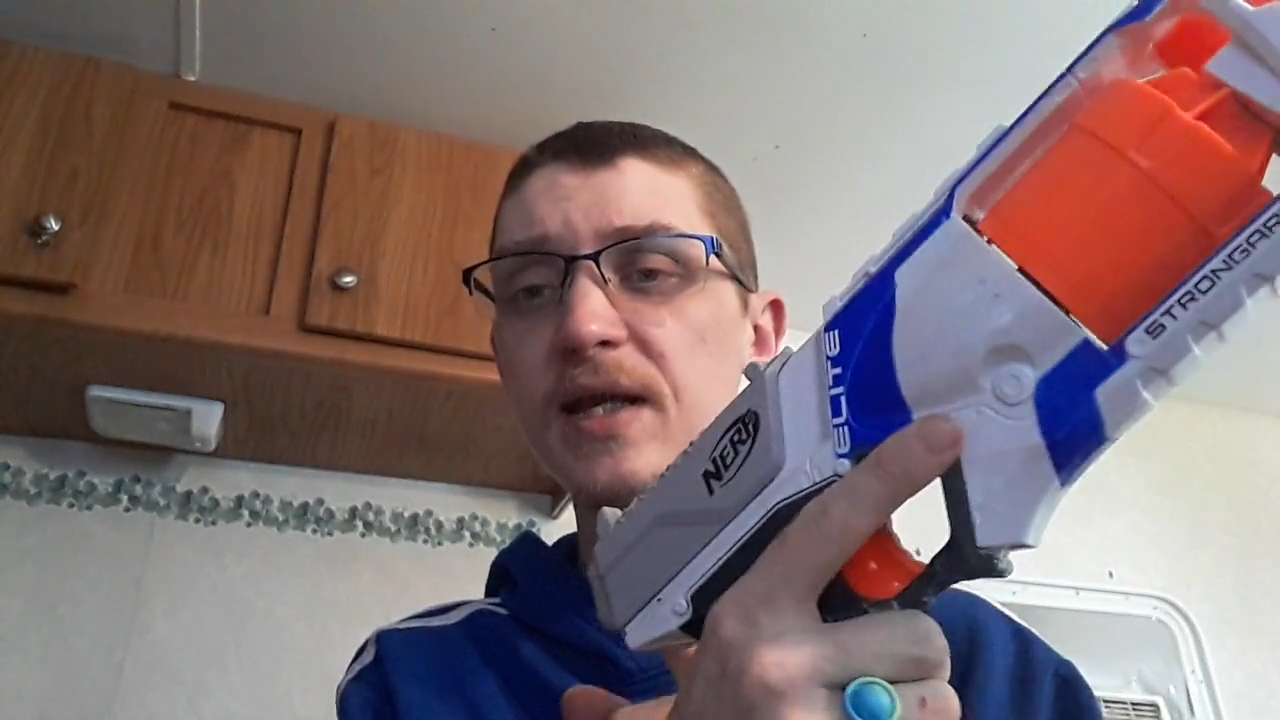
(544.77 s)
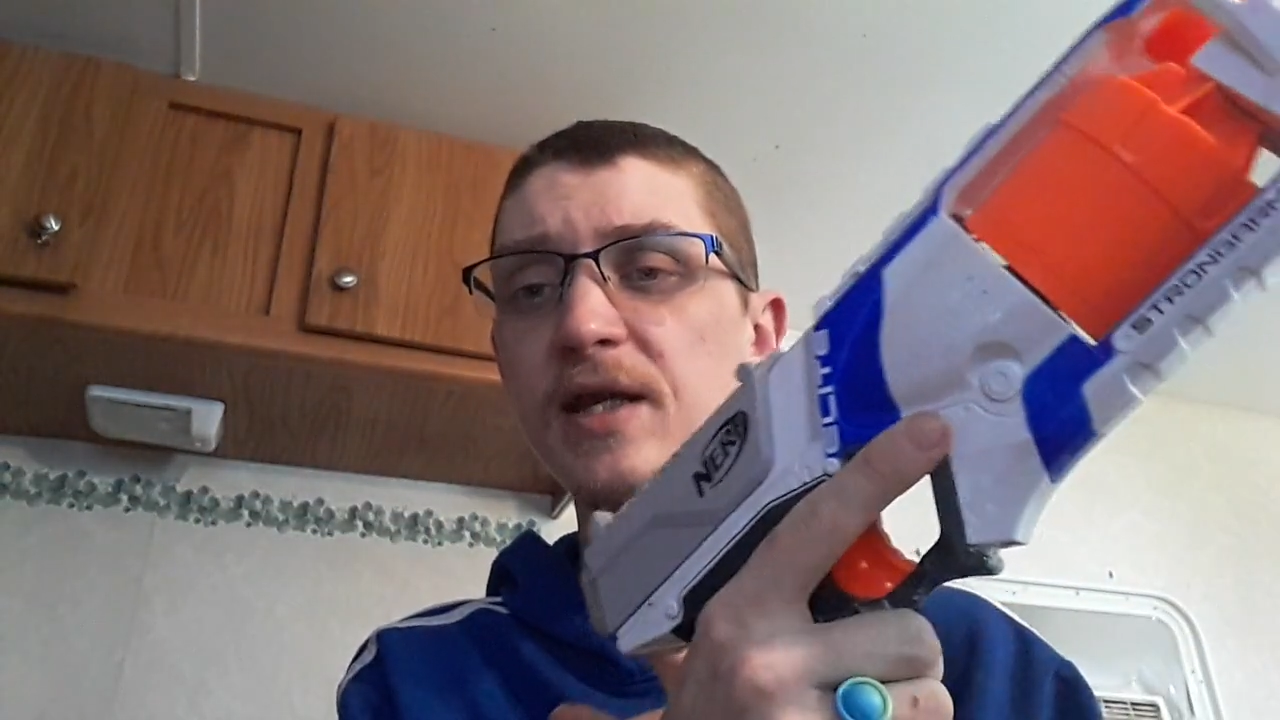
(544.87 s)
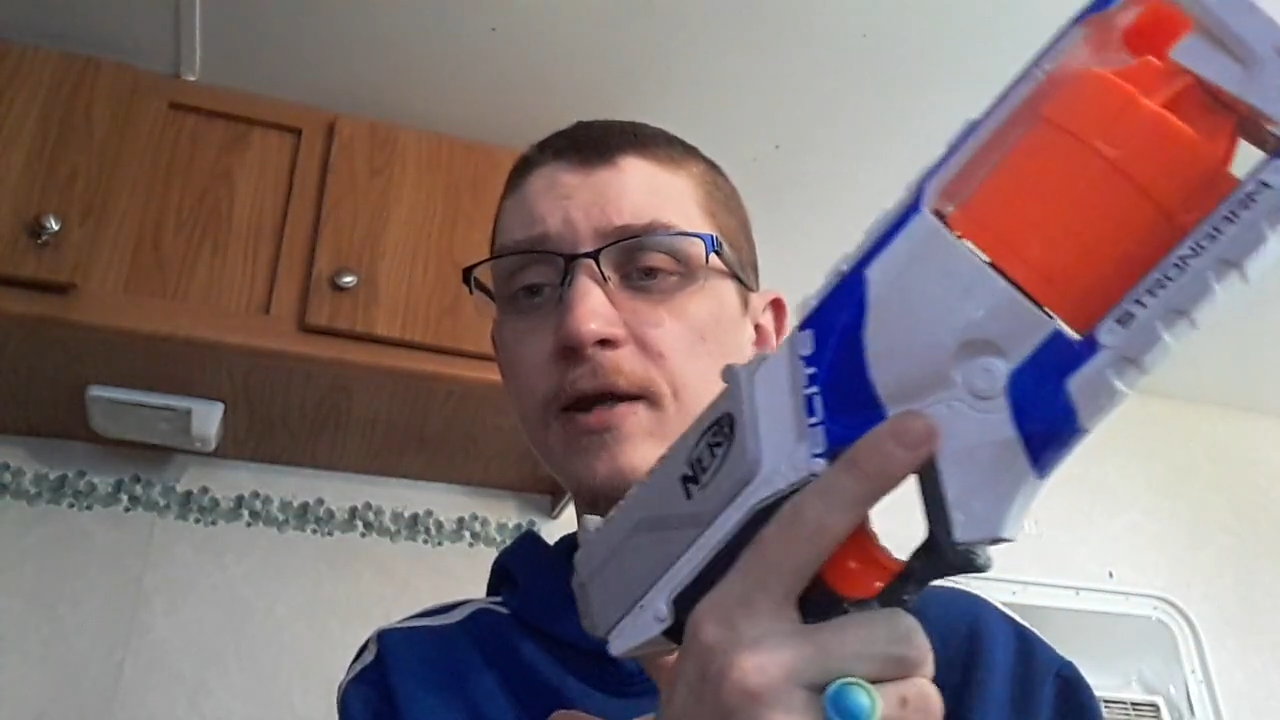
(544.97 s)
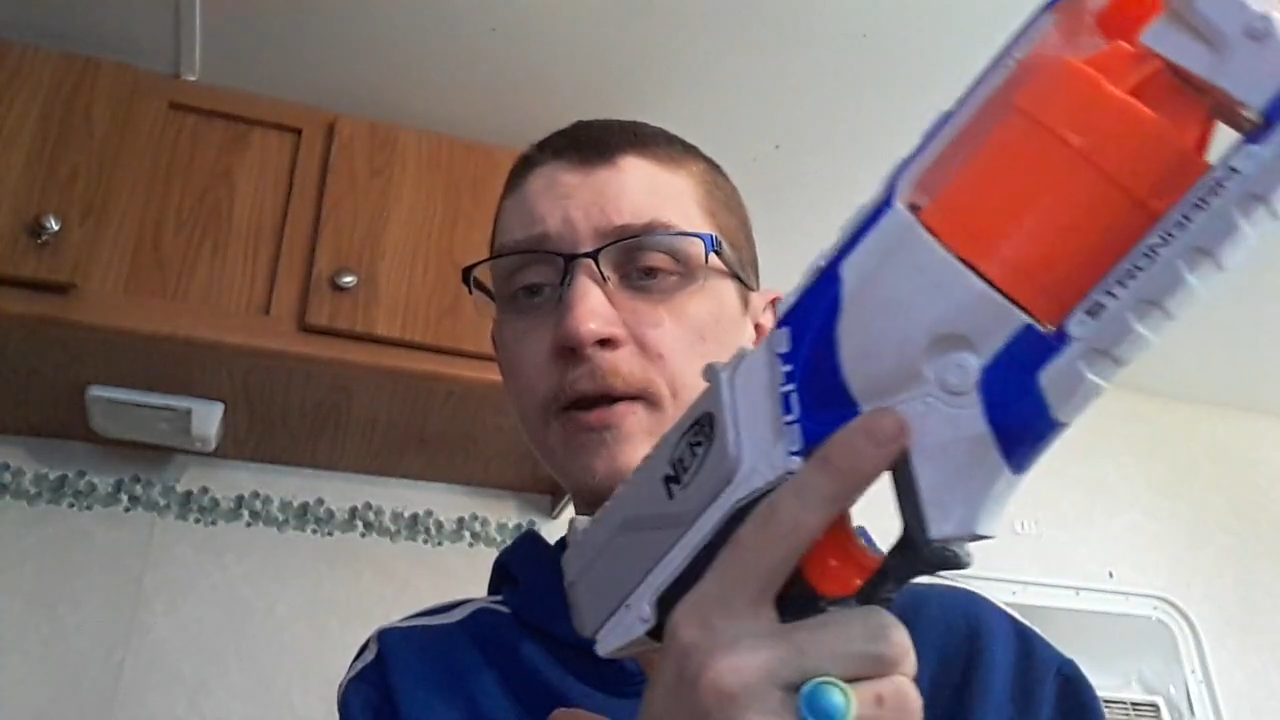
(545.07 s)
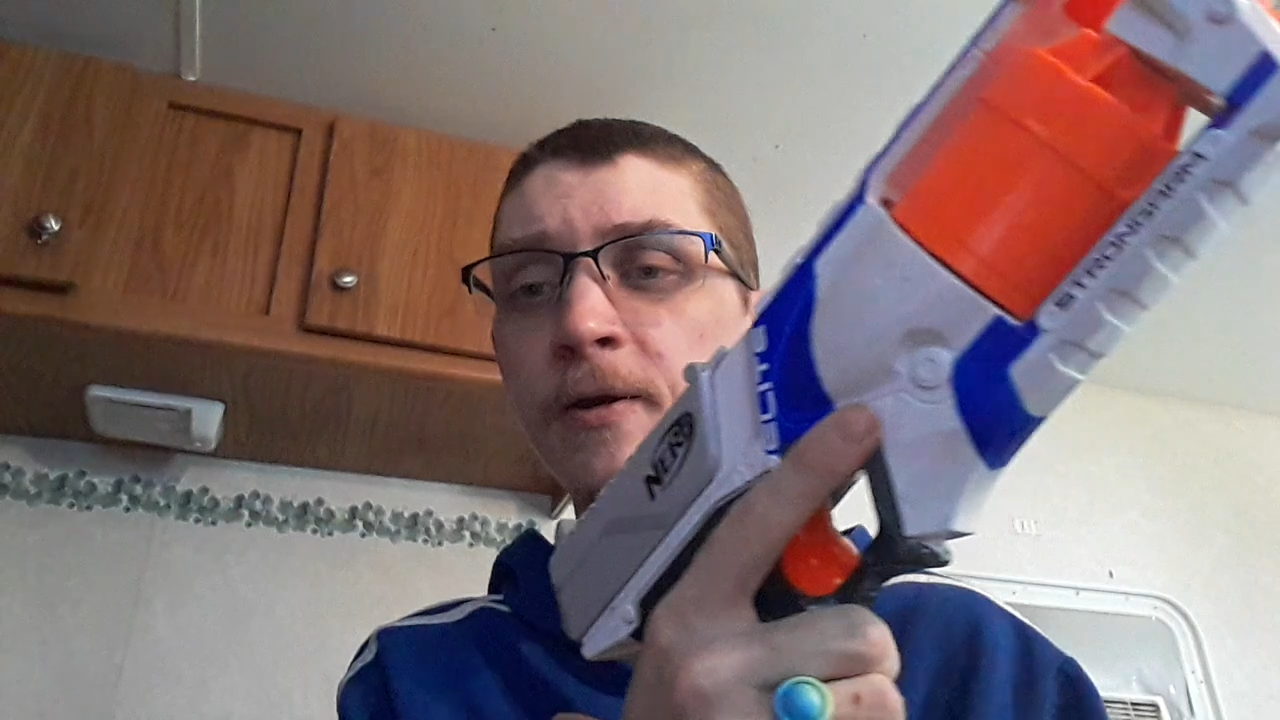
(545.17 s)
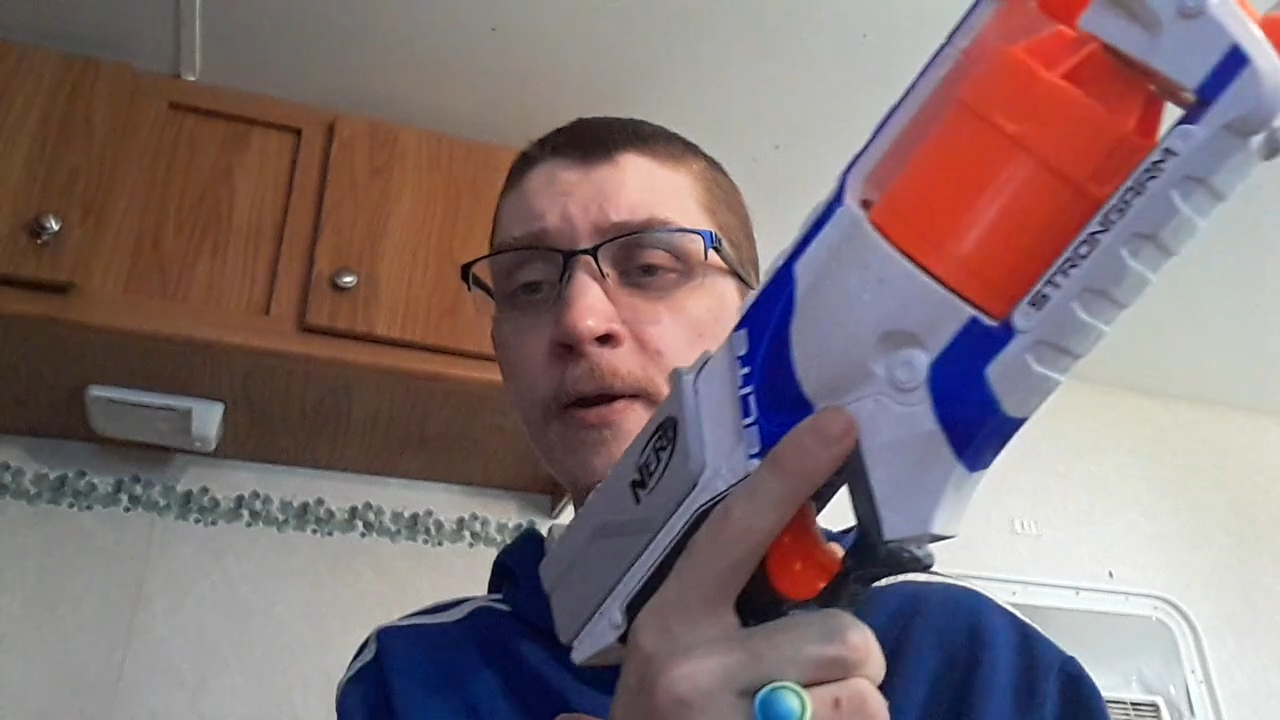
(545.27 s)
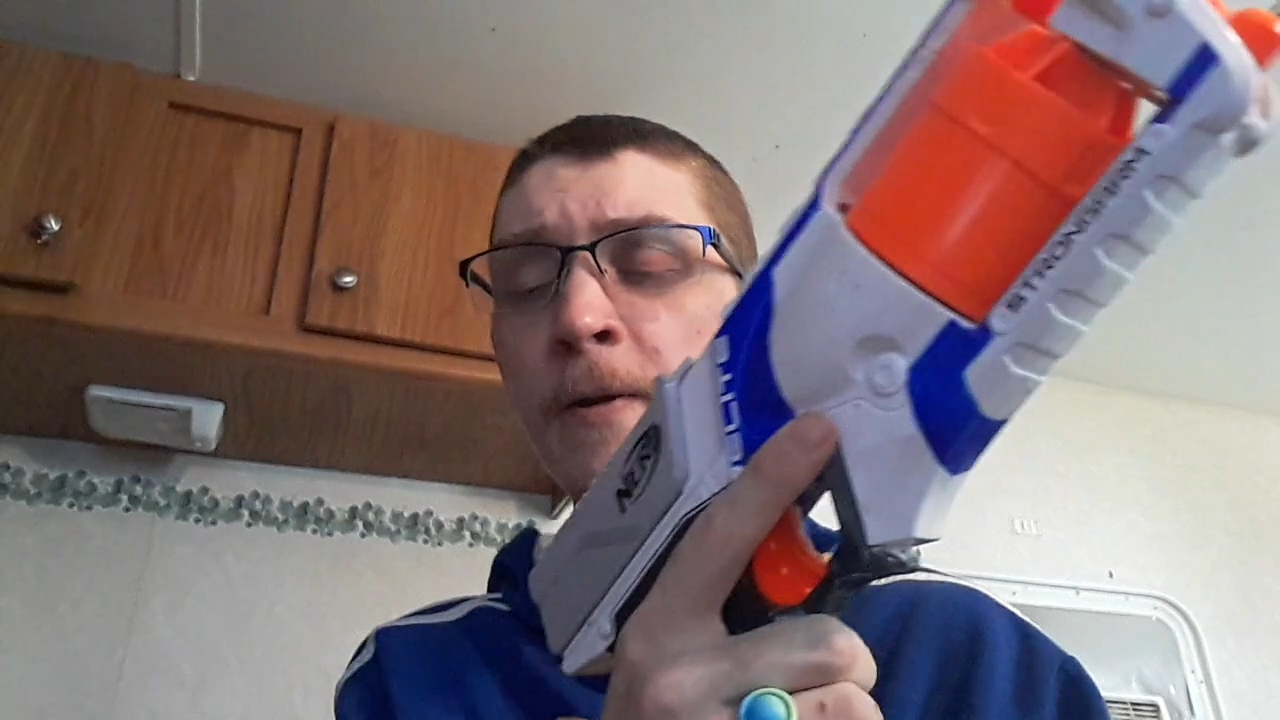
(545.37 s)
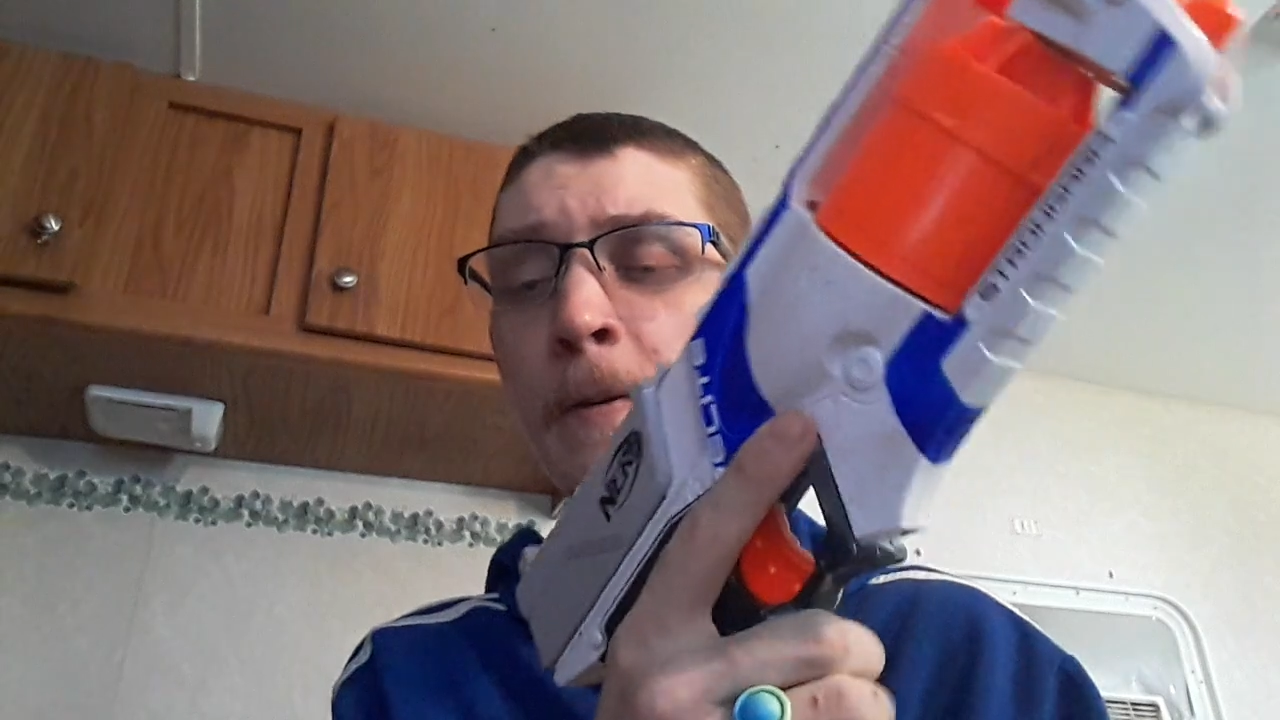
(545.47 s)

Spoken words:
here